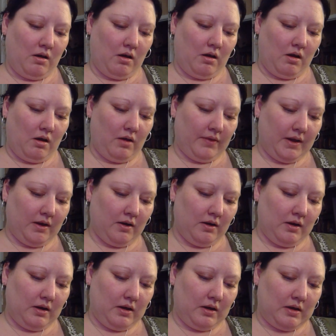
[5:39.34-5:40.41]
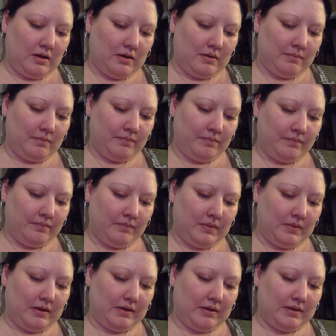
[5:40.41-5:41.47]
on there.
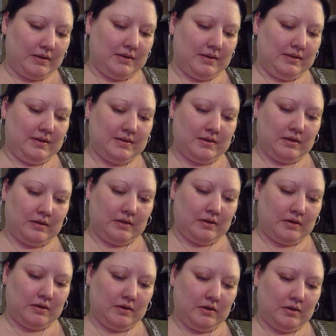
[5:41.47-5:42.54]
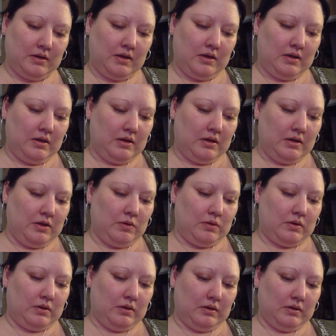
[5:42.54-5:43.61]
Yeah, it is on there.
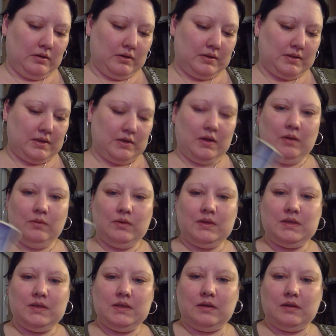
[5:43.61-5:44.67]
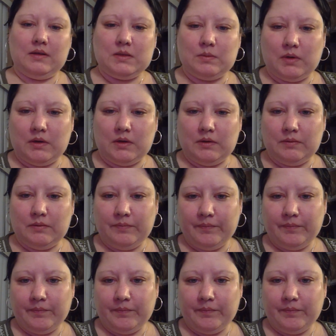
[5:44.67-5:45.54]
Let's see, you can't really see it on this one.